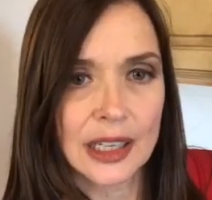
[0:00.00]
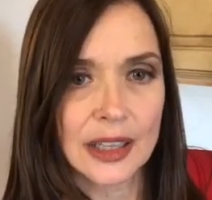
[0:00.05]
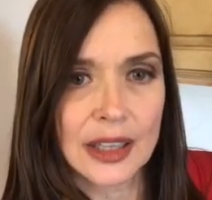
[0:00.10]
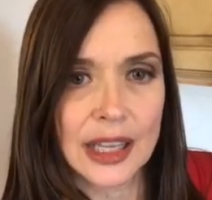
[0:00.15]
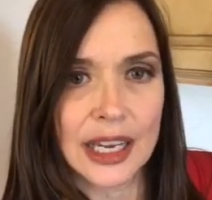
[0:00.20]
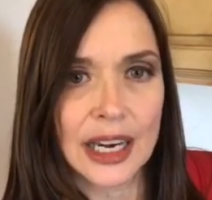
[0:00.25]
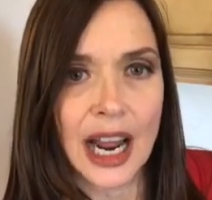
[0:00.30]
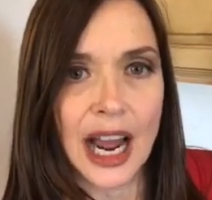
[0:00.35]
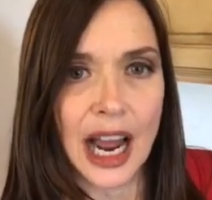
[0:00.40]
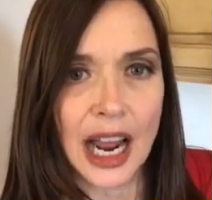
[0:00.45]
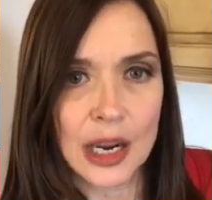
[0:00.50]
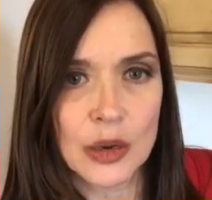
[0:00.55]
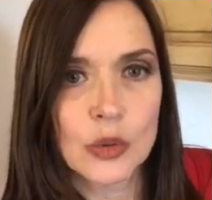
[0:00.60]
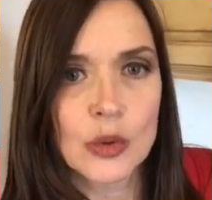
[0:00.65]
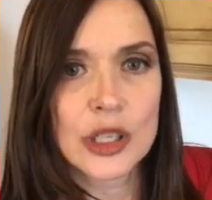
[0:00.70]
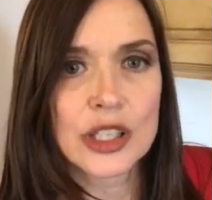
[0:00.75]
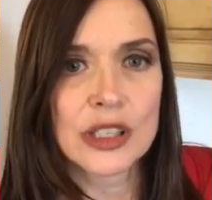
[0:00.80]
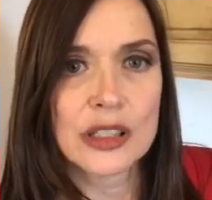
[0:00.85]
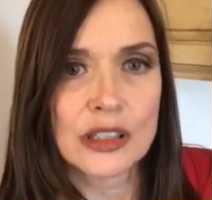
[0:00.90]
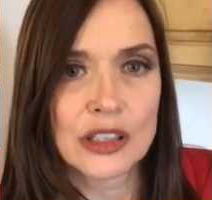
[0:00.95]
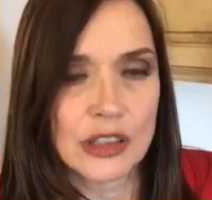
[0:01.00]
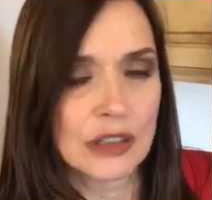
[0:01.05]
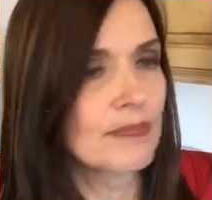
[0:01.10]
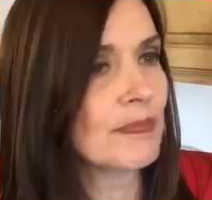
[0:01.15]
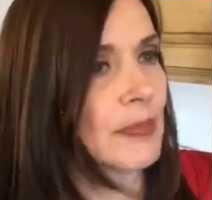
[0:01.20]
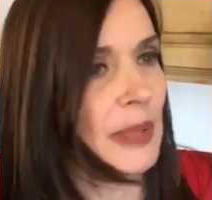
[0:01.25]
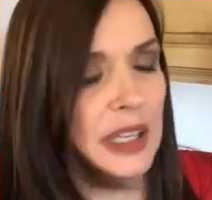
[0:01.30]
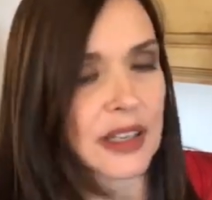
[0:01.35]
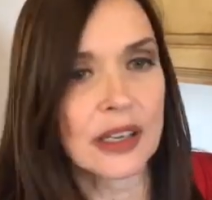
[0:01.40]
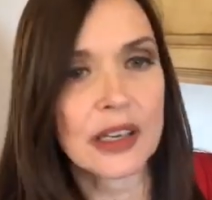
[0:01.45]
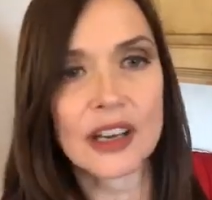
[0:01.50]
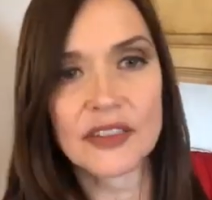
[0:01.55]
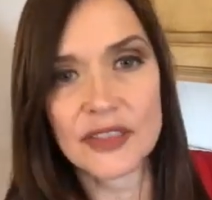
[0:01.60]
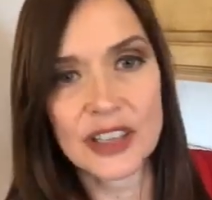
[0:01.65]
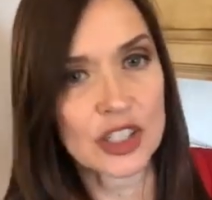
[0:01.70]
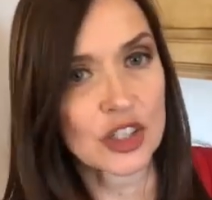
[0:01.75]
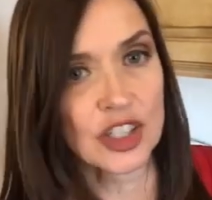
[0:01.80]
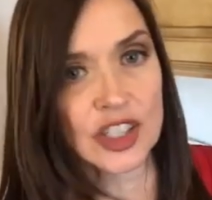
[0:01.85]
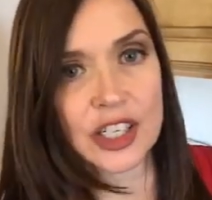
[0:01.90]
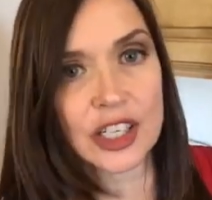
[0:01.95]
that I would be a
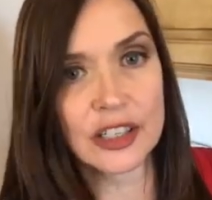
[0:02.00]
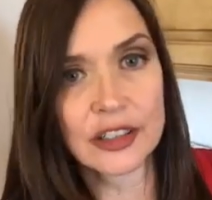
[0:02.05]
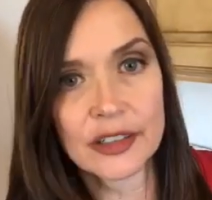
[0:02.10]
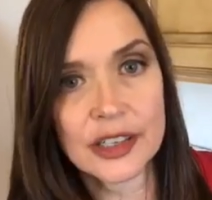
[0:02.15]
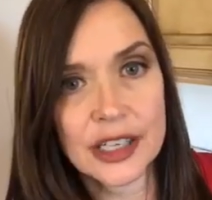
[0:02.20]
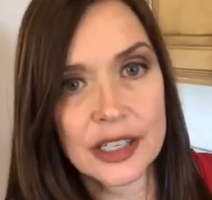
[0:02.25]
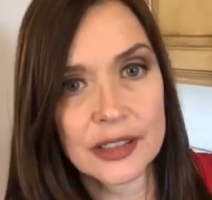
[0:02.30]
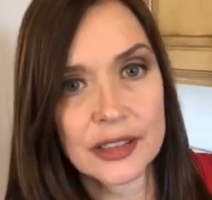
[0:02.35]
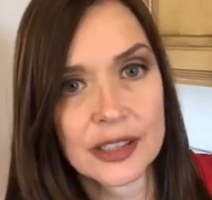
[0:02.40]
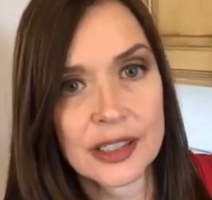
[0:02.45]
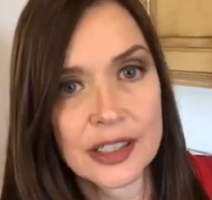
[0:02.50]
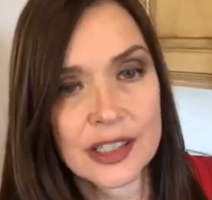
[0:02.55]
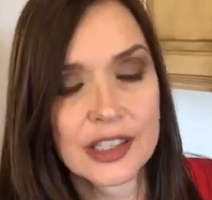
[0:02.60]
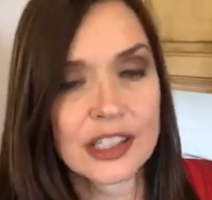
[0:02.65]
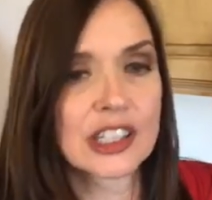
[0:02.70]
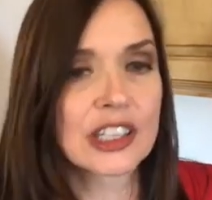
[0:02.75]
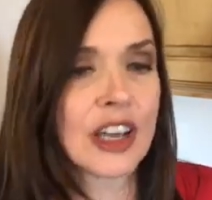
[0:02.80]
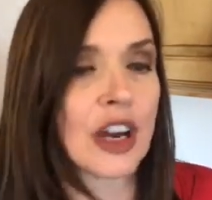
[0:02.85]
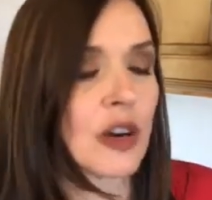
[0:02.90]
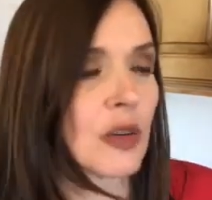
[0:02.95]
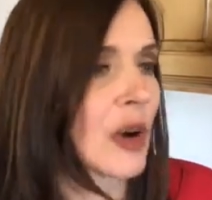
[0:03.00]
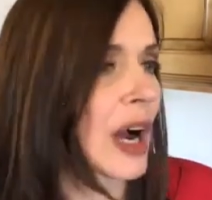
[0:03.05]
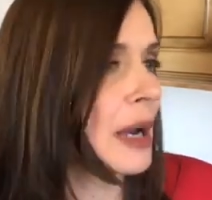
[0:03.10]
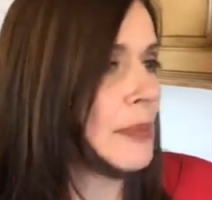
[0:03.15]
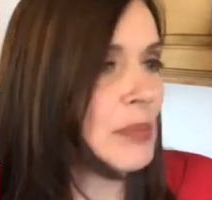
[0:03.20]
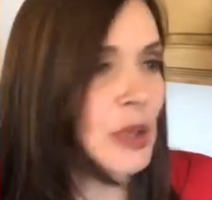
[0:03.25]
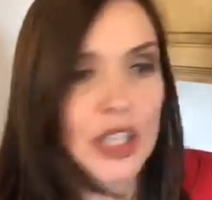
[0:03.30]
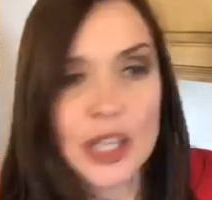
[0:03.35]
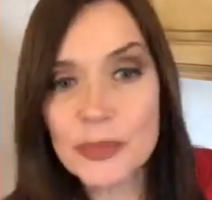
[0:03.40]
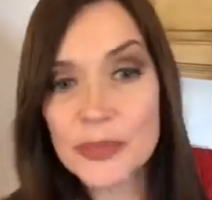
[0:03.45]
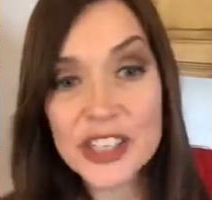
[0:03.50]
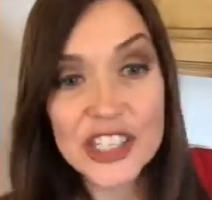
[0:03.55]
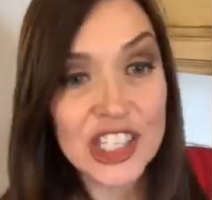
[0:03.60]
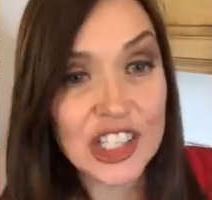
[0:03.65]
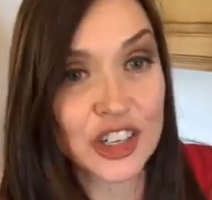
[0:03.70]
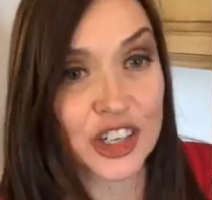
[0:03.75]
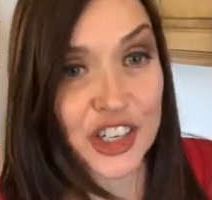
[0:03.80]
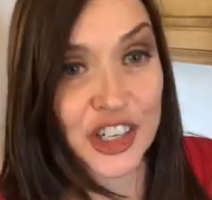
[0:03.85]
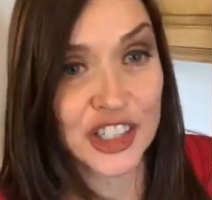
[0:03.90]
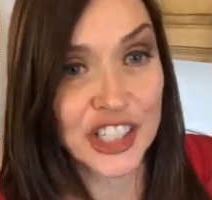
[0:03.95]
vegetarian. So I pull up the
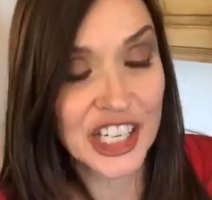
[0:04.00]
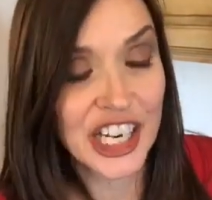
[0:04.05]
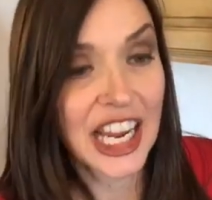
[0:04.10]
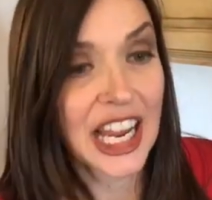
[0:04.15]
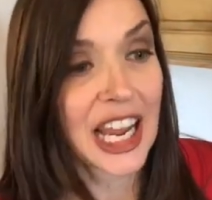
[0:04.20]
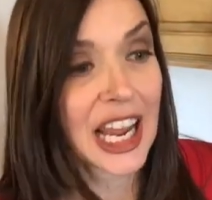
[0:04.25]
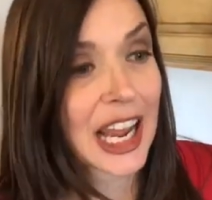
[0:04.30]
skirt